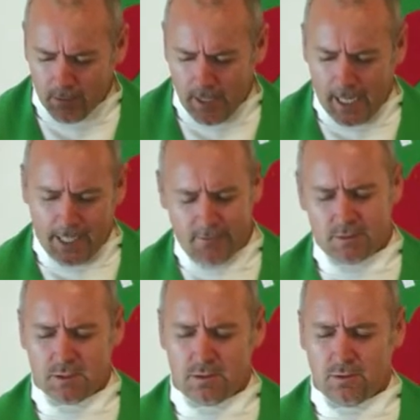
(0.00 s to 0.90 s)

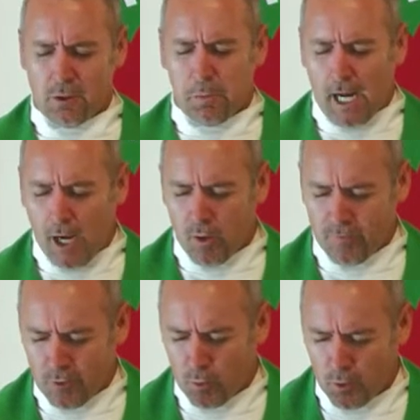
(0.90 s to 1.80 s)
lives through the power of
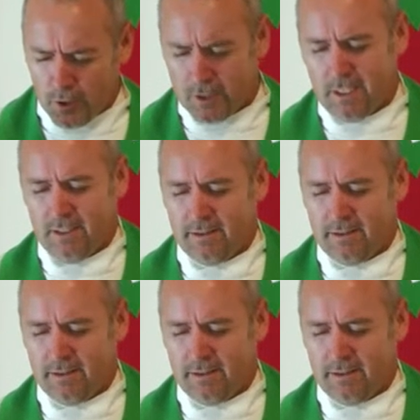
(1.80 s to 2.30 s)
your word,